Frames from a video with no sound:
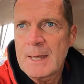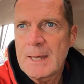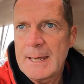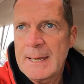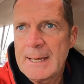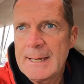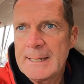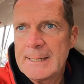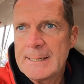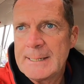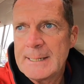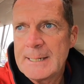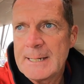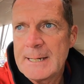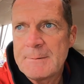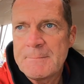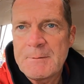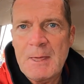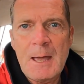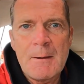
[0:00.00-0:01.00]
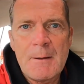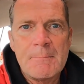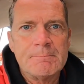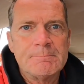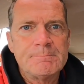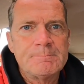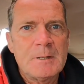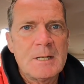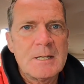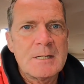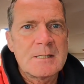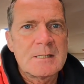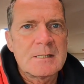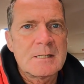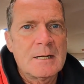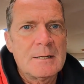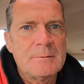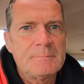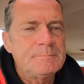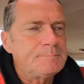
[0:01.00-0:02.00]
and yeah,
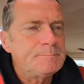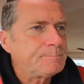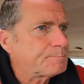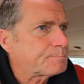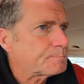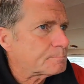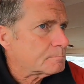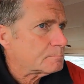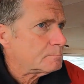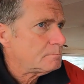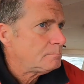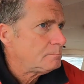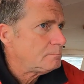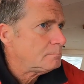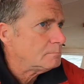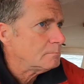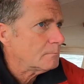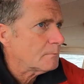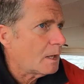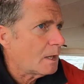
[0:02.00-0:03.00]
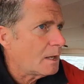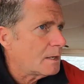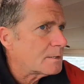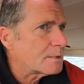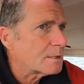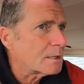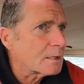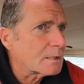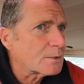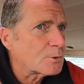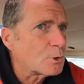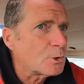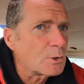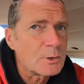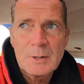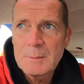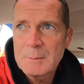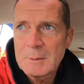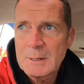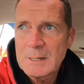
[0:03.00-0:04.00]
it's an
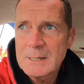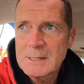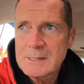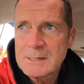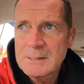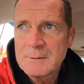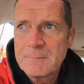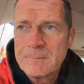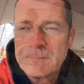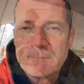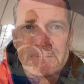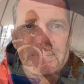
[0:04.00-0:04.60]
extraordinary place.